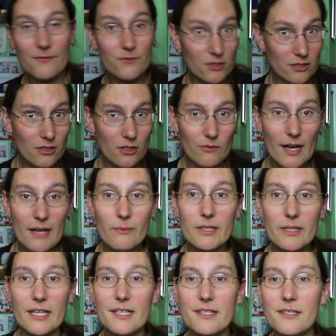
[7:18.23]
I've done all right
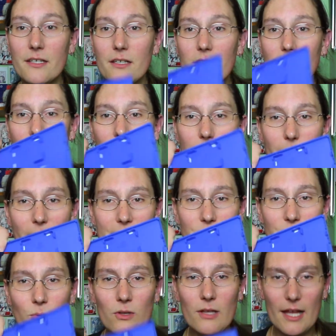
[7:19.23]
with these.
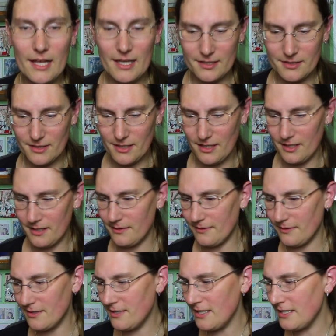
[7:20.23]
Manual and
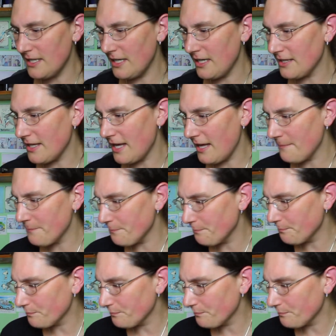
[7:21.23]
CD are there.